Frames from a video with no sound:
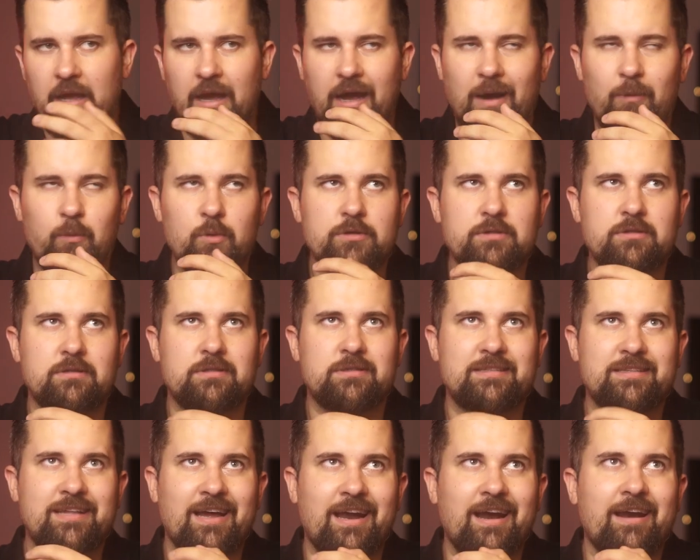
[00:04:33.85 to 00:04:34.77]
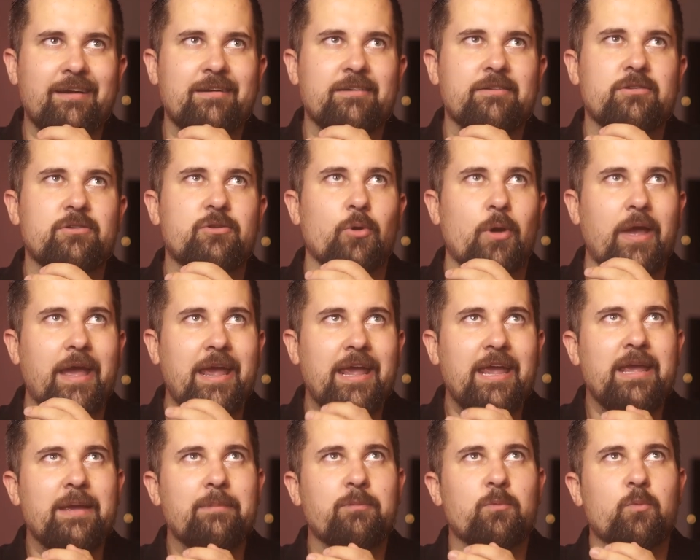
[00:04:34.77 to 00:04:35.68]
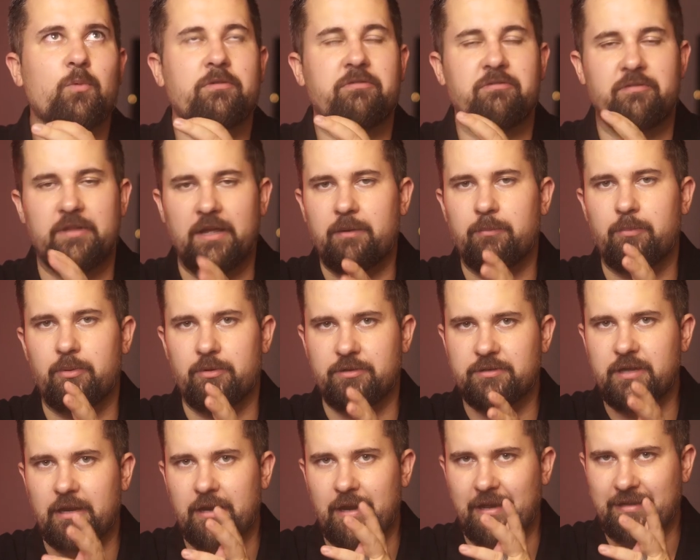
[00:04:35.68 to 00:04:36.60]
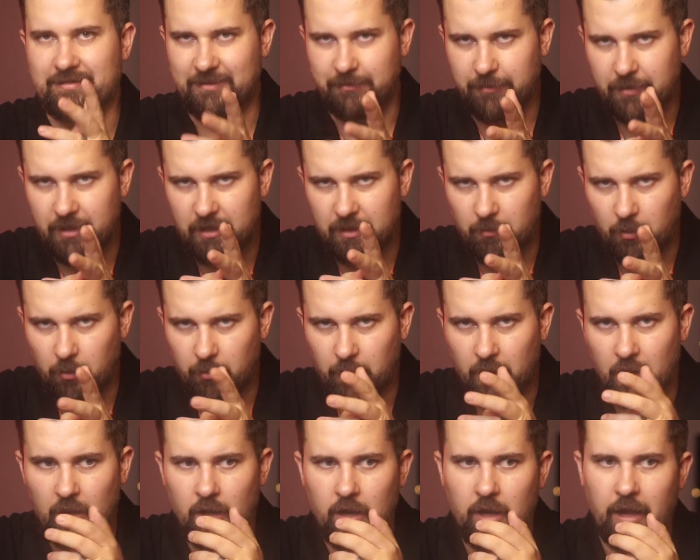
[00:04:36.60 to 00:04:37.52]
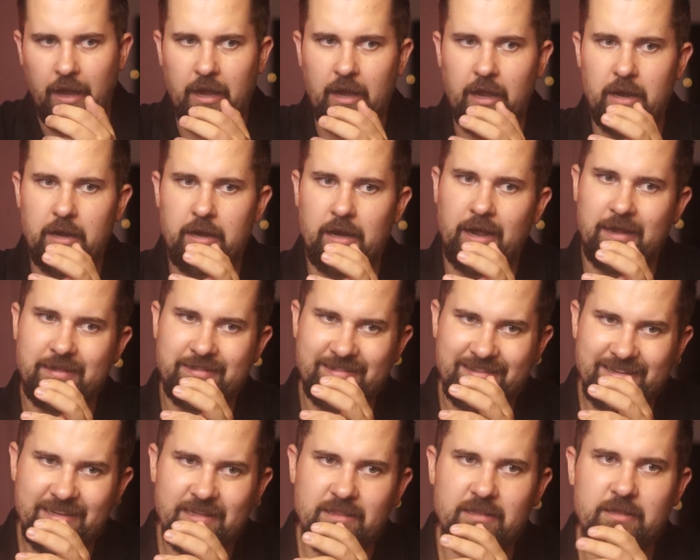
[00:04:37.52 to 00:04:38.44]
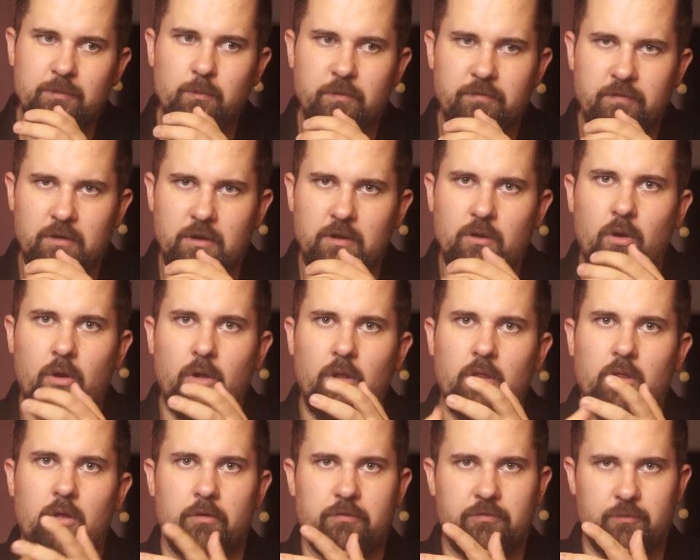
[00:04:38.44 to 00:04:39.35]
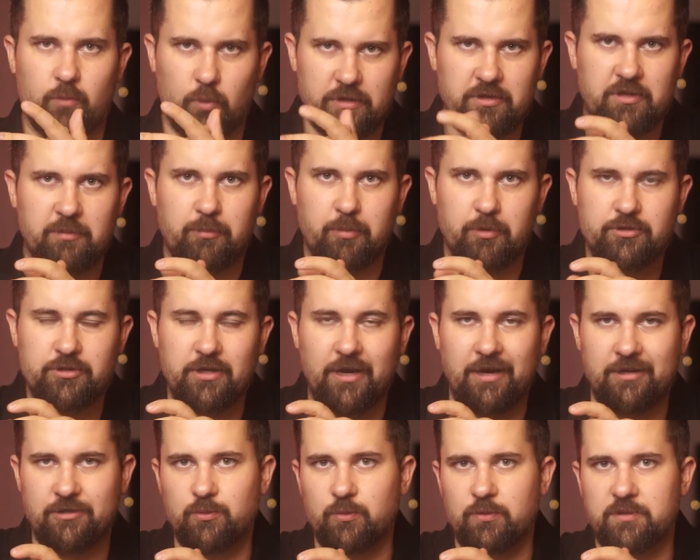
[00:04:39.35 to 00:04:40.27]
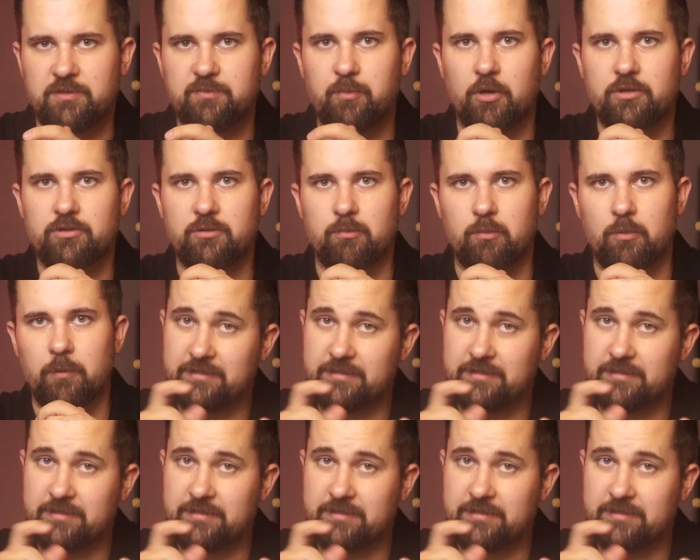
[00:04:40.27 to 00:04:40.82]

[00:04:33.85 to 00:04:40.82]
I would start to aim with 10% as a minimum, and ideally with a goal of 20% as soon as possible.